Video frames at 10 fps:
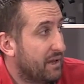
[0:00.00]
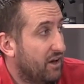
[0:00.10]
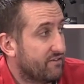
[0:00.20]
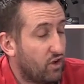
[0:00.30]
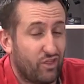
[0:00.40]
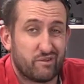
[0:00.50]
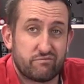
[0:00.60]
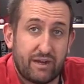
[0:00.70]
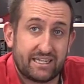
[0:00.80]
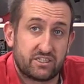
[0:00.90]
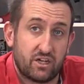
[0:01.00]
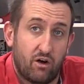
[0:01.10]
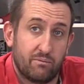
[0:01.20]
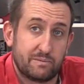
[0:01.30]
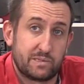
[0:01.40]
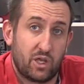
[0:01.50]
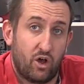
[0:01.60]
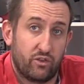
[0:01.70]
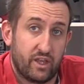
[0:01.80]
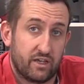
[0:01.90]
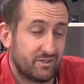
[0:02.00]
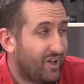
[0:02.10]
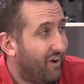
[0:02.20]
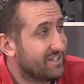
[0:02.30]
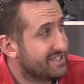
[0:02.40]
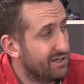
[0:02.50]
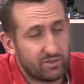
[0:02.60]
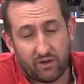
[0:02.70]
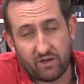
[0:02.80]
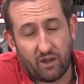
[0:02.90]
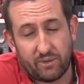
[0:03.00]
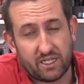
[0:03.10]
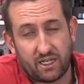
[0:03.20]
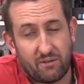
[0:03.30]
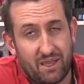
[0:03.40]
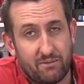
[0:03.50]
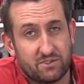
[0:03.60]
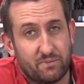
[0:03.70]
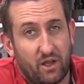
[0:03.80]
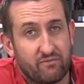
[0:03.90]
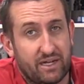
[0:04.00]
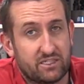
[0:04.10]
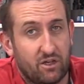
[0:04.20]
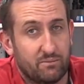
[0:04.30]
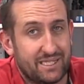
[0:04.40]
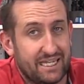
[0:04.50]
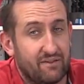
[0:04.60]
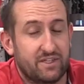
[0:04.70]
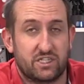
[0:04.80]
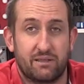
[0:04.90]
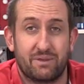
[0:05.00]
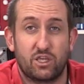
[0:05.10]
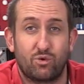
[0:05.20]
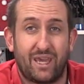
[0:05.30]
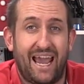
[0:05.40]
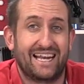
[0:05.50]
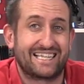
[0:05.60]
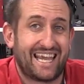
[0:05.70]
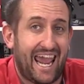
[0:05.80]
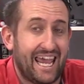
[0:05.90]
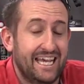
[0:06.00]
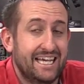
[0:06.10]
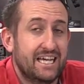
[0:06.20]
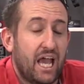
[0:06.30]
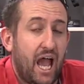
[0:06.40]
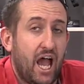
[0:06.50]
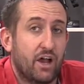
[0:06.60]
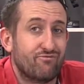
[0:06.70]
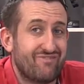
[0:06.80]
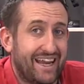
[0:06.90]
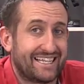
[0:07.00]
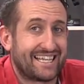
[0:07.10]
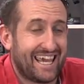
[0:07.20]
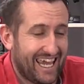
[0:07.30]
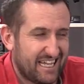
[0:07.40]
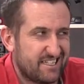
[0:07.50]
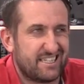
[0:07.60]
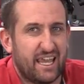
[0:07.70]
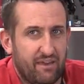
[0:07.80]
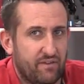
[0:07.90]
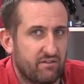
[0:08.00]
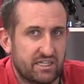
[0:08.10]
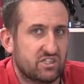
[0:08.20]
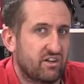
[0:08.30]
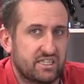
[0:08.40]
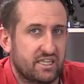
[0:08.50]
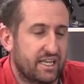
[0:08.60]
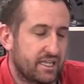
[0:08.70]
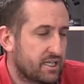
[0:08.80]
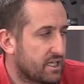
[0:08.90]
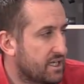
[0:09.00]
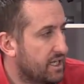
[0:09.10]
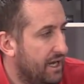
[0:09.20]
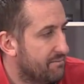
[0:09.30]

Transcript: and I've got the red tops on those. I still don't know whether you're going to be able to buy the red tops individually, but you can get red kits if you're interested in colour